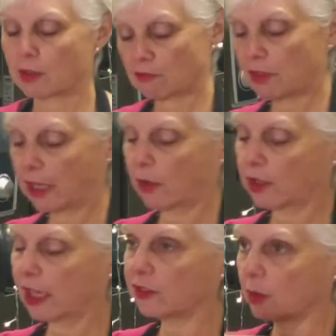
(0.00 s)
Right,
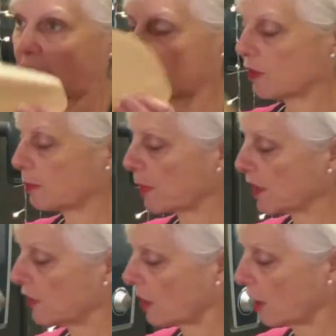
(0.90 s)
okay, so I have my
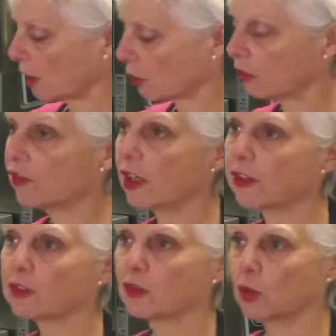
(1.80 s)
circle
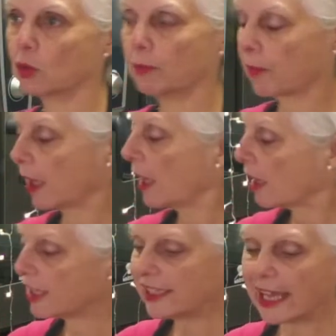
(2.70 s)
first of all.
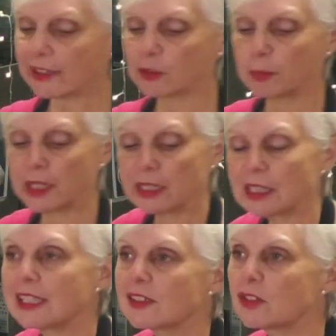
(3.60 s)
The next bit
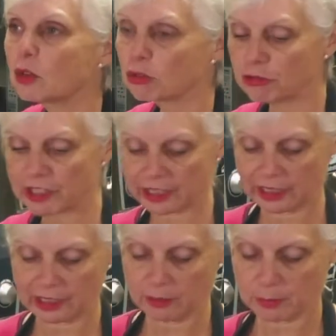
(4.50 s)
is not
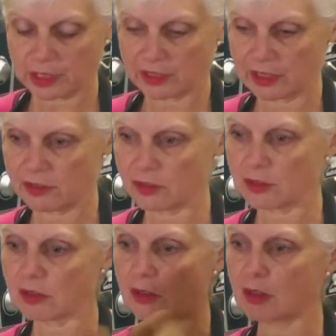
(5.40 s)
tricky, but it
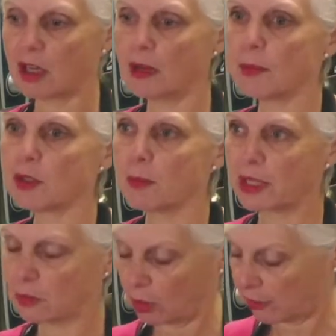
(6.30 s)
is, you
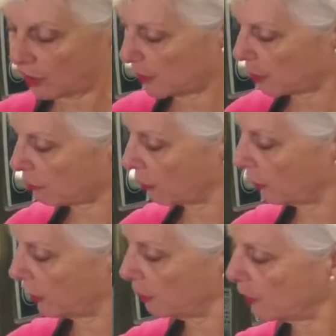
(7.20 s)
might not have come across
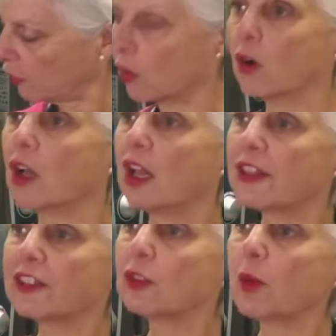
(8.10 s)
this before.
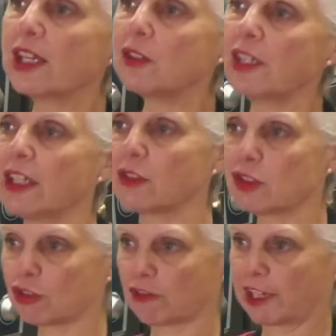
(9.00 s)
This is where you need the
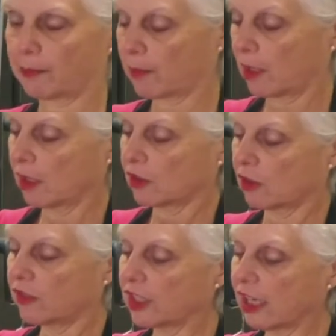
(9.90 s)
string. So
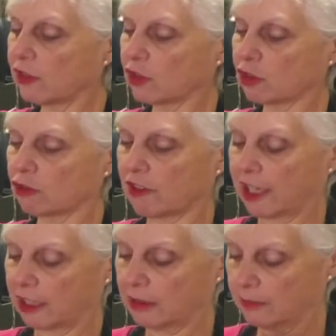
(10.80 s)
if you get the
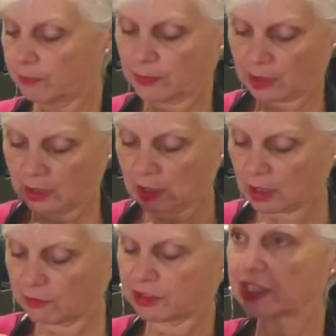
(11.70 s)
string,
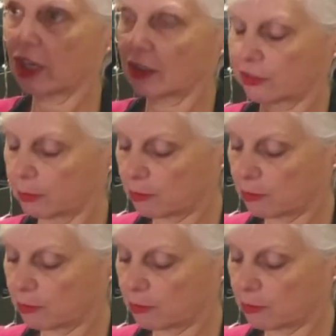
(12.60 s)
I've already cut some of